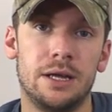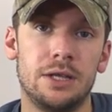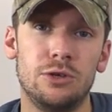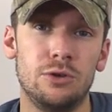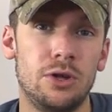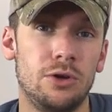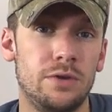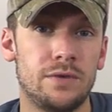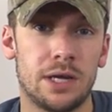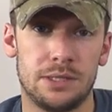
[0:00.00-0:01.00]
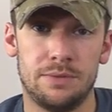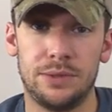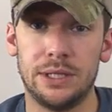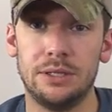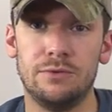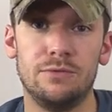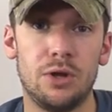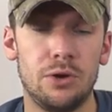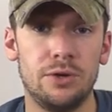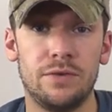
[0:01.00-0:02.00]
And you know you've got something, you
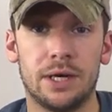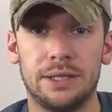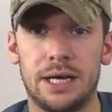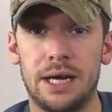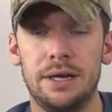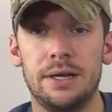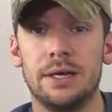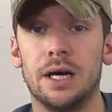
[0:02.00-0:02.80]
know you've got that